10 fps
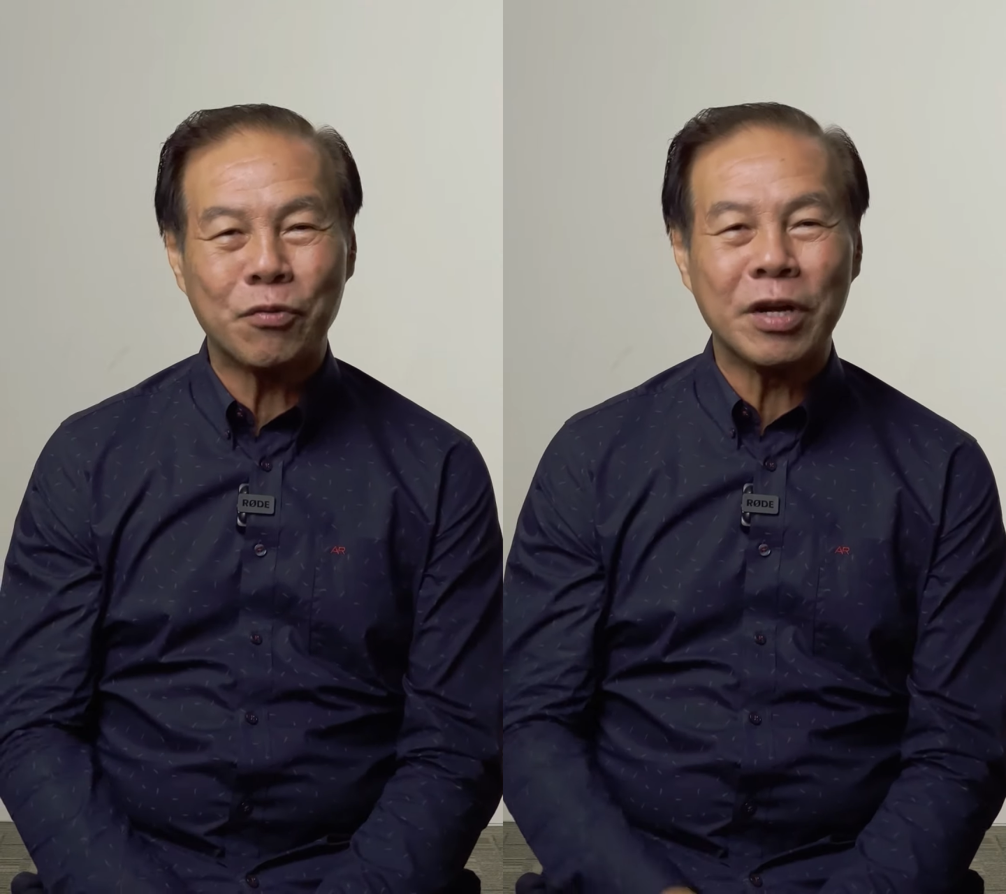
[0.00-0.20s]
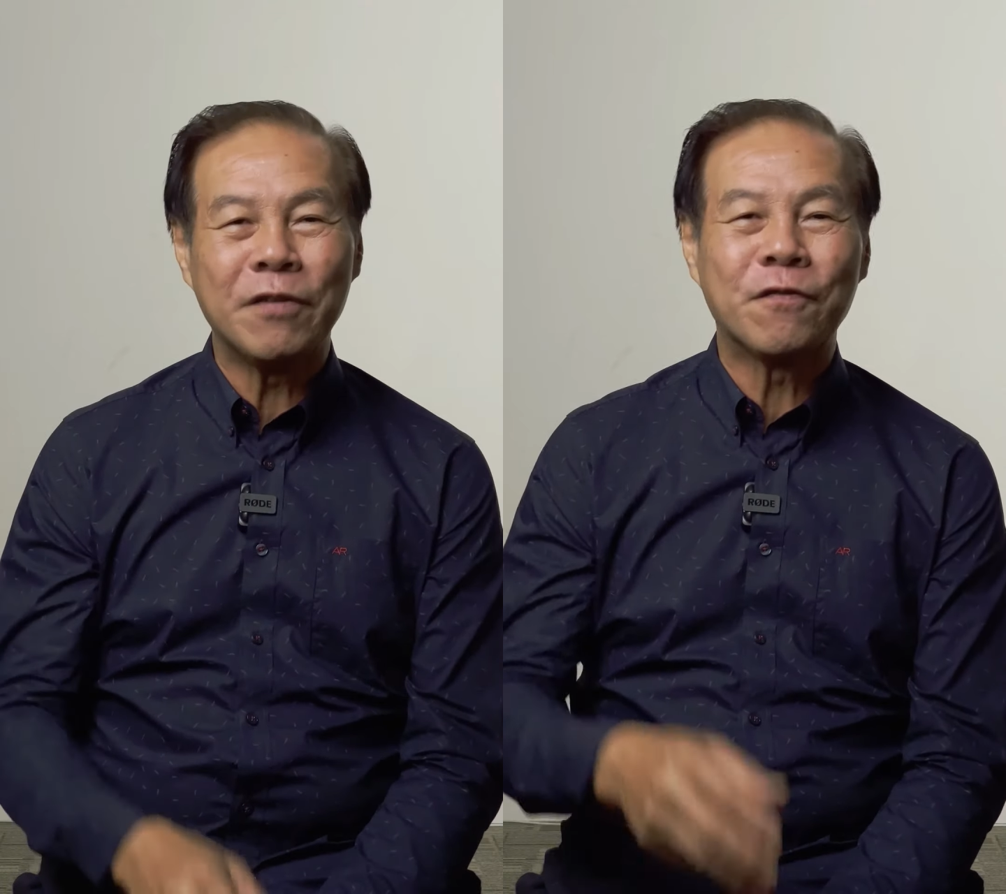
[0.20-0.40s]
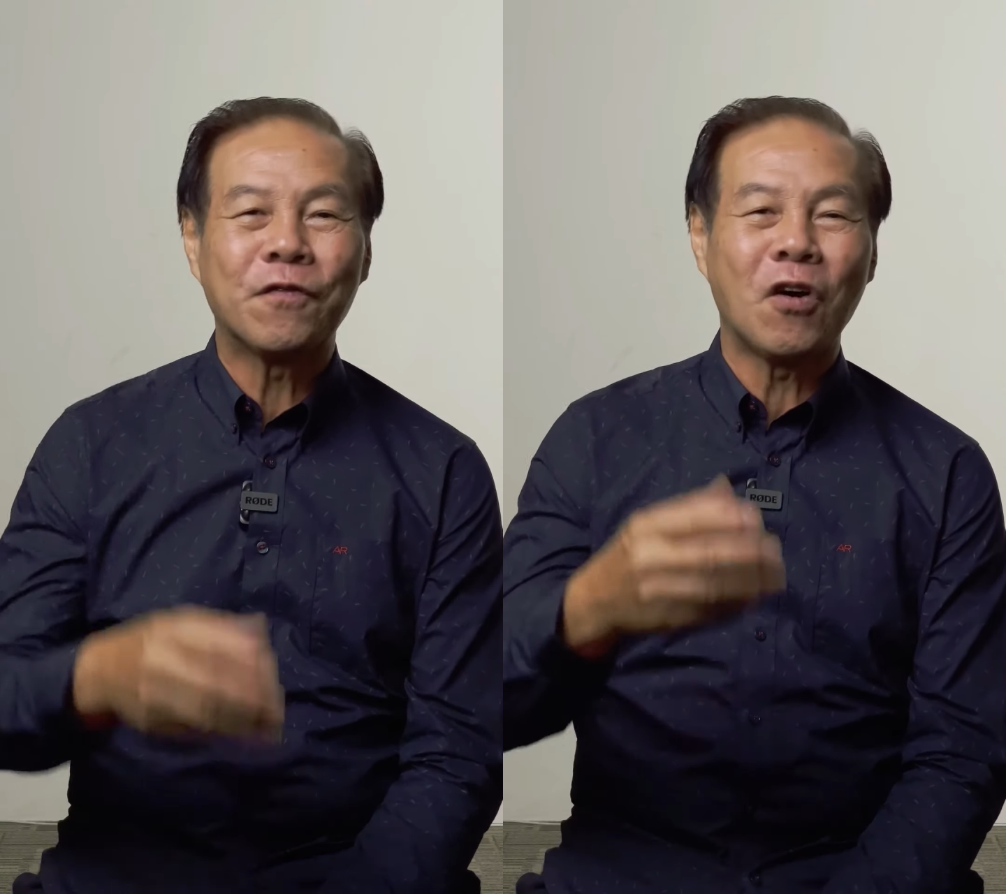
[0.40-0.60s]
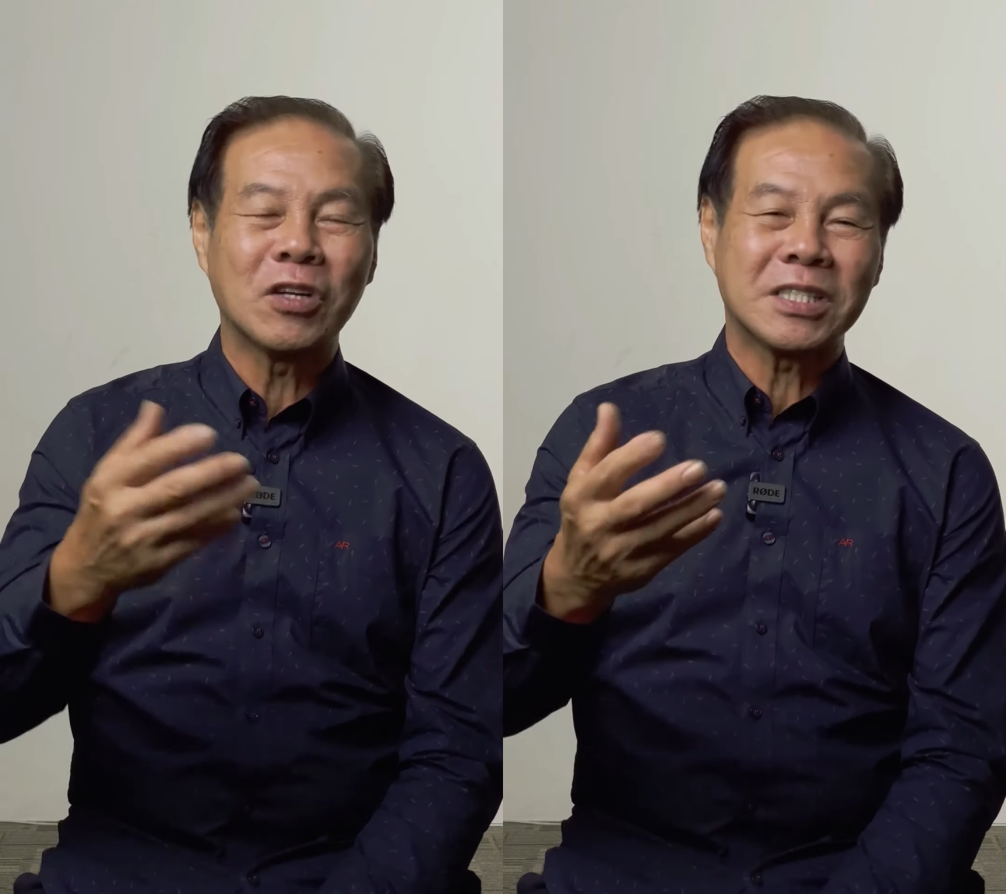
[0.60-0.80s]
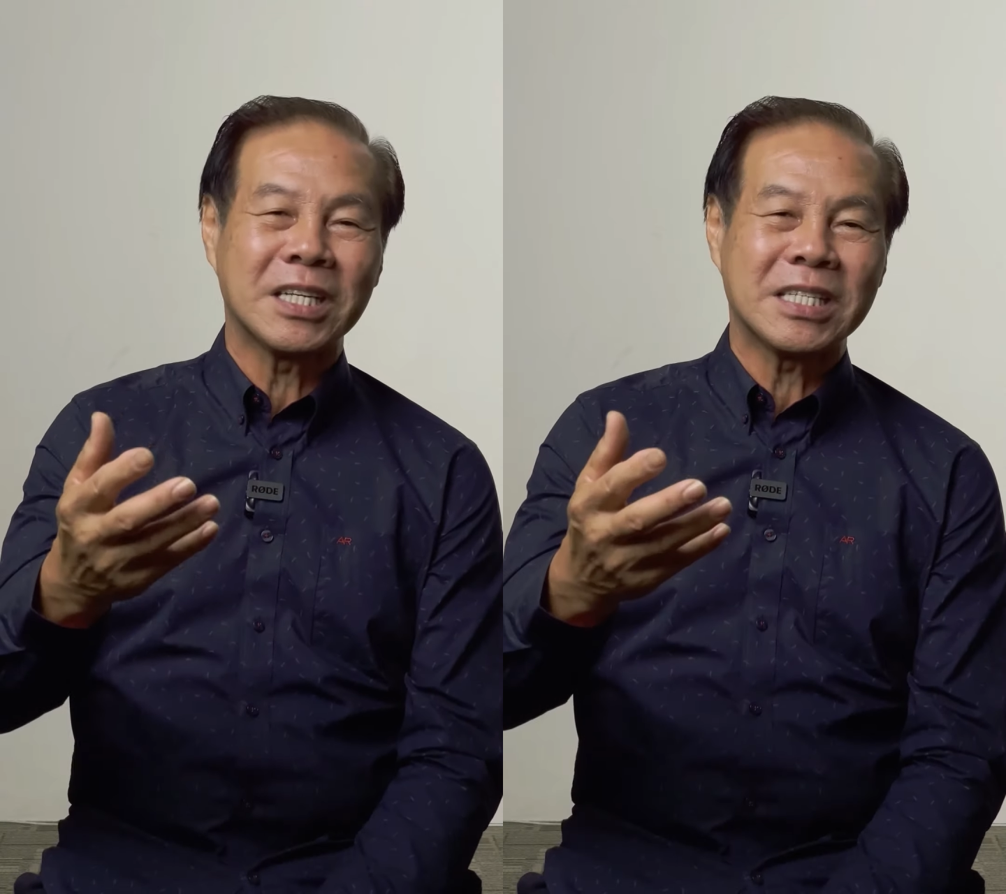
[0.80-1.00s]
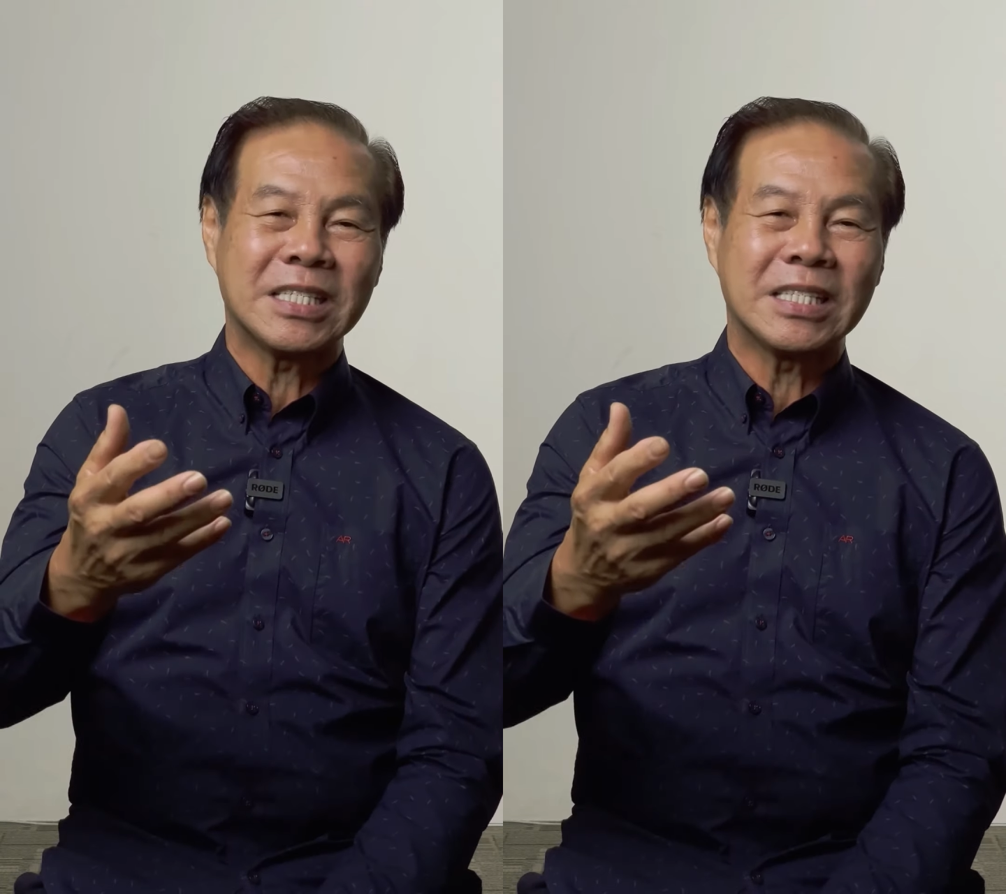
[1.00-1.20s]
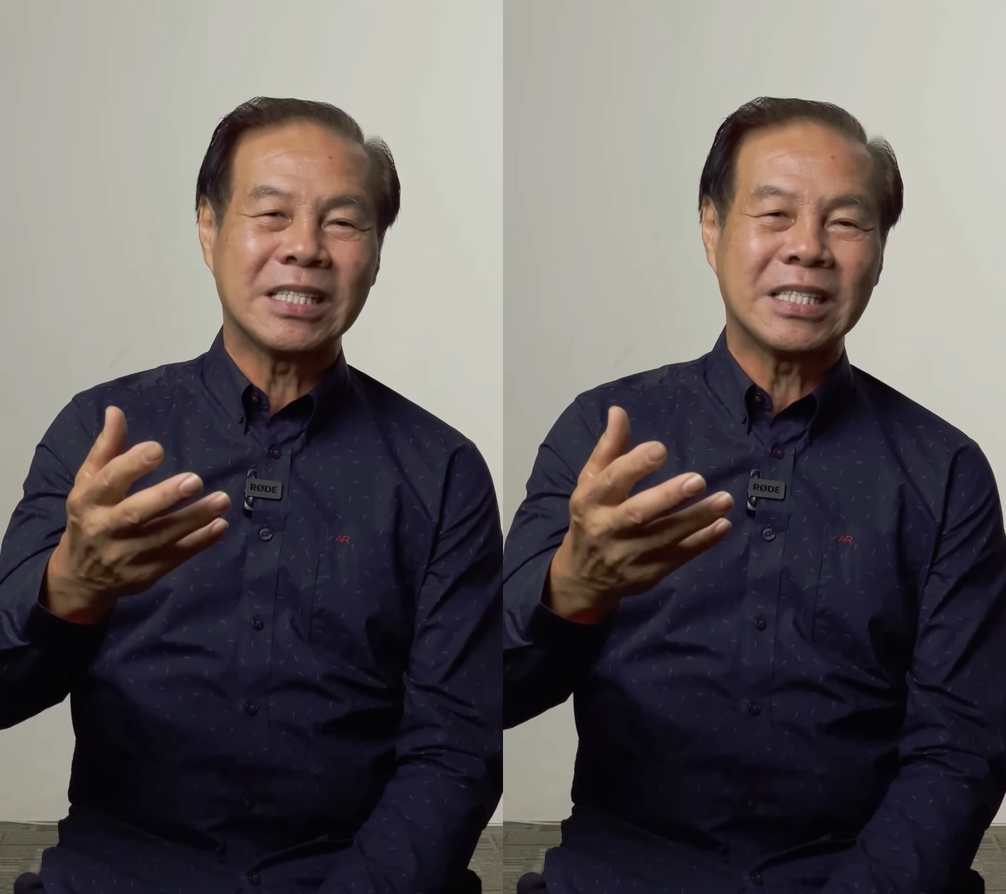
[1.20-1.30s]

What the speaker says: reinforces